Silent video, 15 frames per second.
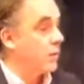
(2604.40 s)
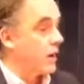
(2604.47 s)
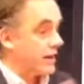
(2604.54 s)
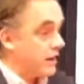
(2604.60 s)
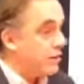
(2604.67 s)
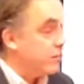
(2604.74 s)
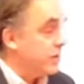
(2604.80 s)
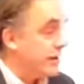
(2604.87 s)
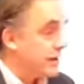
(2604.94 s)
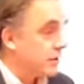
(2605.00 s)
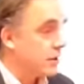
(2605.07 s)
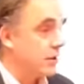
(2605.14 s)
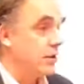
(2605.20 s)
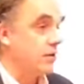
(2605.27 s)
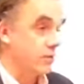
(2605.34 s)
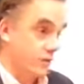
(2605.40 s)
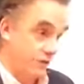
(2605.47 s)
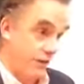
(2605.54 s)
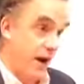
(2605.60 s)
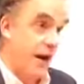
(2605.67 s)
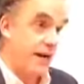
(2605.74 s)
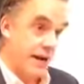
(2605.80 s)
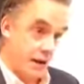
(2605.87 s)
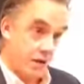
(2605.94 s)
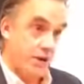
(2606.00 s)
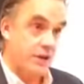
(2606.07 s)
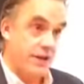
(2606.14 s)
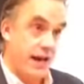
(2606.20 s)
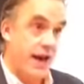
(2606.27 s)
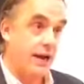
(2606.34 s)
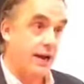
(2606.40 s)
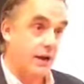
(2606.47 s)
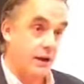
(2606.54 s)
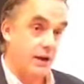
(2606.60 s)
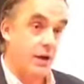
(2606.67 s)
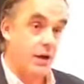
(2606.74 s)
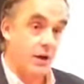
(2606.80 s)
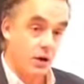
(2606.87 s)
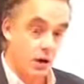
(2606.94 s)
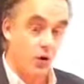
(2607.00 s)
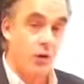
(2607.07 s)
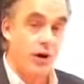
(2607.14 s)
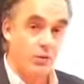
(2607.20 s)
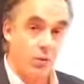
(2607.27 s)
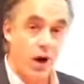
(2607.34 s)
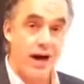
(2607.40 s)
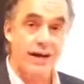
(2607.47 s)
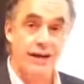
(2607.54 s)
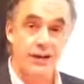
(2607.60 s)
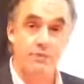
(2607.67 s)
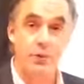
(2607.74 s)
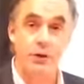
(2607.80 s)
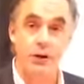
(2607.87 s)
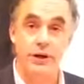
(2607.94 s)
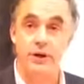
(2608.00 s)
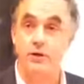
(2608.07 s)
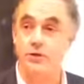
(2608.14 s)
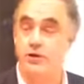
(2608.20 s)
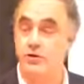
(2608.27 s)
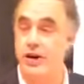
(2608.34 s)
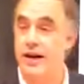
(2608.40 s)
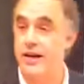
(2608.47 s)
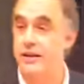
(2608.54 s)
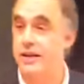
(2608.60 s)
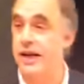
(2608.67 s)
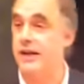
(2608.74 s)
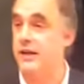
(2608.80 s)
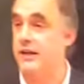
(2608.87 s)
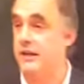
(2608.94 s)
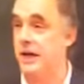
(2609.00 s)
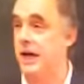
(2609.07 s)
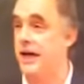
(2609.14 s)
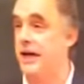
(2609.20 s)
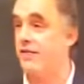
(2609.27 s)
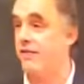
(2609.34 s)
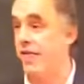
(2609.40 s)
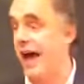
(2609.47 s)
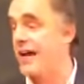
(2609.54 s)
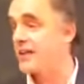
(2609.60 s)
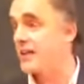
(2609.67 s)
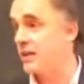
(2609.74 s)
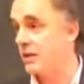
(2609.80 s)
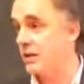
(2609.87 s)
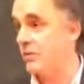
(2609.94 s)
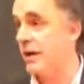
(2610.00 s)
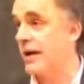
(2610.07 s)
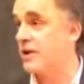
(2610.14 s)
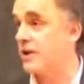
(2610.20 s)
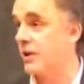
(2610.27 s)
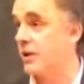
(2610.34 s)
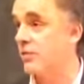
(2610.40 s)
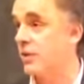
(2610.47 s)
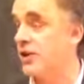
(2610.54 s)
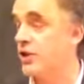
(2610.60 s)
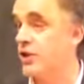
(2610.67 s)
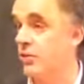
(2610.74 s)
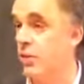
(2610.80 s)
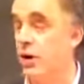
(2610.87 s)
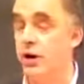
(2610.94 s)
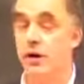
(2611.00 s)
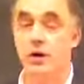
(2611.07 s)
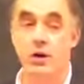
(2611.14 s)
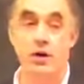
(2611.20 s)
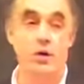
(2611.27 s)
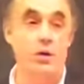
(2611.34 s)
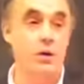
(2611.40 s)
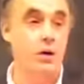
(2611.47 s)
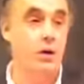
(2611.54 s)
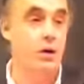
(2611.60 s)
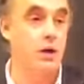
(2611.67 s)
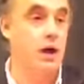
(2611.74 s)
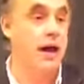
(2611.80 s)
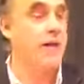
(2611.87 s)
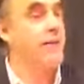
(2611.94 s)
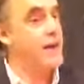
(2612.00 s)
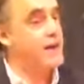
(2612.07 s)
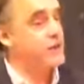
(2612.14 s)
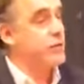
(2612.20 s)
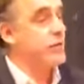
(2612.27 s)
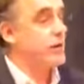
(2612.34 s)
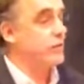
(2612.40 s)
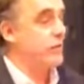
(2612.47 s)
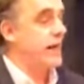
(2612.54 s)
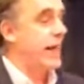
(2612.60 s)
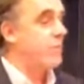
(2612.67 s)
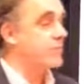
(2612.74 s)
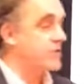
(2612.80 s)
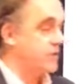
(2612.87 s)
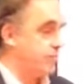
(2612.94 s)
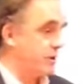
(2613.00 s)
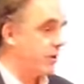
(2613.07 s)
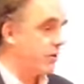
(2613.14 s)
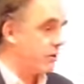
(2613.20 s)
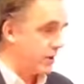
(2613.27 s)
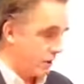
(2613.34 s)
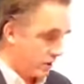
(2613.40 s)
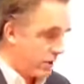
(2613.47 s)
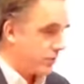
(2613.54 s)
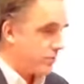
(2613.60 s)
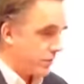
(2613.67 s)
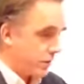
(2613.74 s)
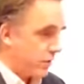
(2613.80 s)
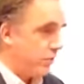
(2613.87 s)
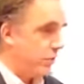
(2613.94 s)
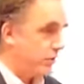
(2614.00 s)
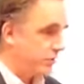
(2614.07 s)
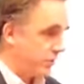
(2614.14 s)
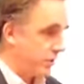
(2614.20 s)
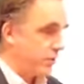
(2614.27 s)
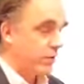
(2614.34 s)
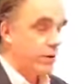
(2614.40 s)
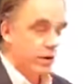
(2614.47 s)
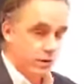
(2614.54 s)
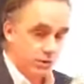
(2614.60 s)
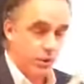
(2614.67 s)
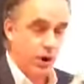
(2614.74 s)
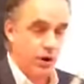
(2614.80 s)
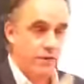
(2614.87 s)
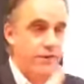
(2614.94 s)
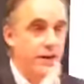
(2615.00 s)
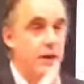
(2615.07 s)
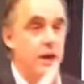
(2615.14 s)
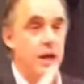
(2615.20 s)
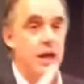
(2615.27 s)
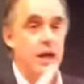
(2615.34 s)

what you needed to do was find out exactly who and what is pulling your strings and decide if that's the direction in which you want to go. And that's really what happens to Pinocchio, because we're going to watch Pinocchio, part of it,